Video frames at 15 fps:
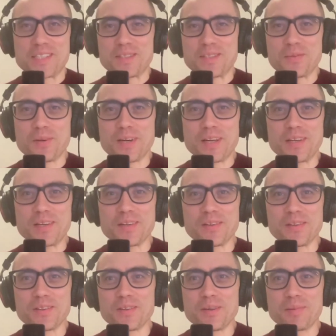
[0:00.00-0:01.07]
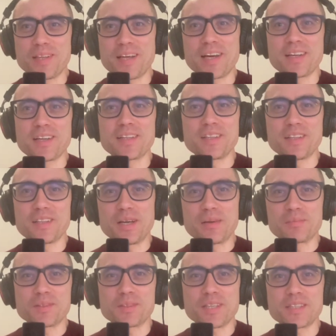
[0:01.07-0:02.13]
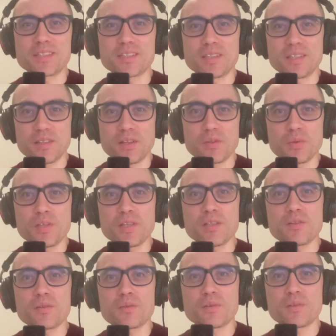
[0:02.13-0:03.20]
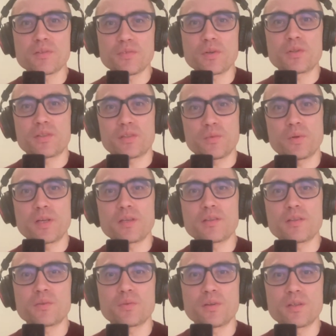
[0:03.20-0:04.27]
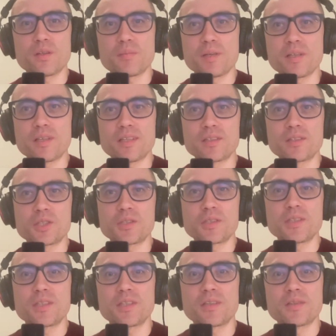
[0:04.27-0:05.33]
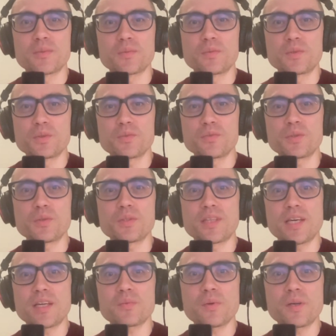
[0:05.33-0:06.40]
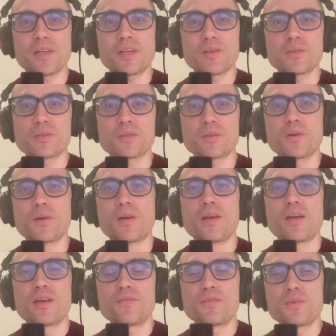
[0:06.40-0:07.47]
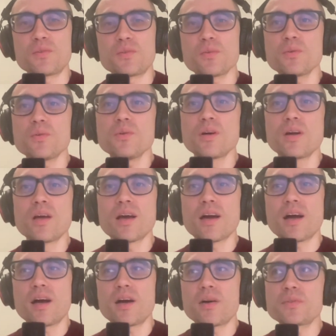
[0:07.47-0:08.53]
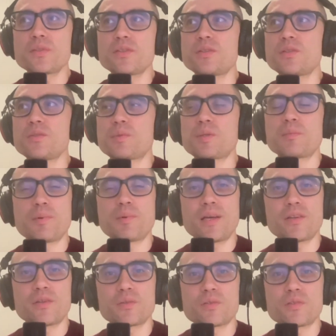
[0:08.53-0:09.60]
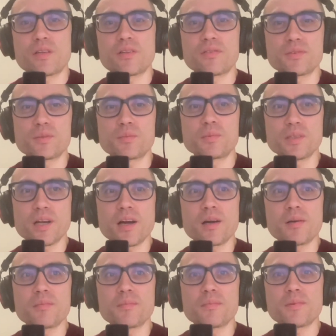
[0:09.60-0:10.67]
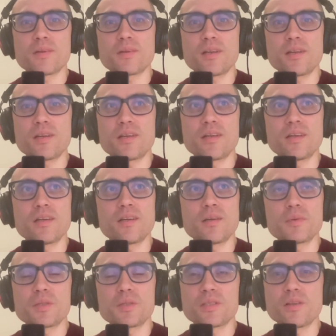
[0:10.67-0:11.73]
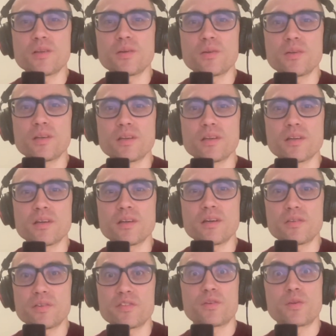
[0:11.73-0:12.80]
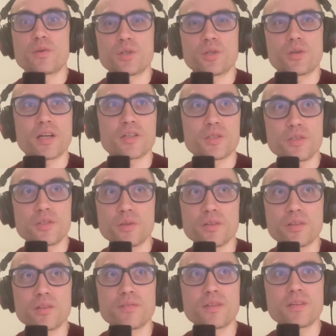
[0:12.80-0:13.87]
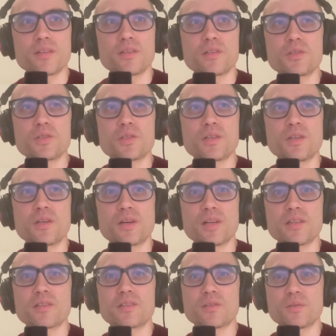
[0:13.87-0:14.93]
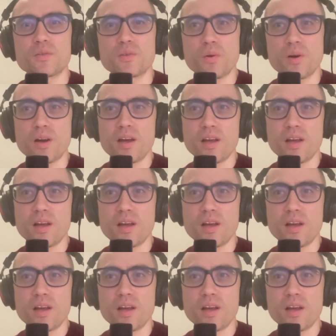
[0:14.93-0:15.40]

in a way, applying LLMs, right? And you needed to convert in a way to an ML engineer. Do you view it that way? And also, if you do, how did you prepare yourself to become a machine learning researcher? Actually, not even an engineer, right? You are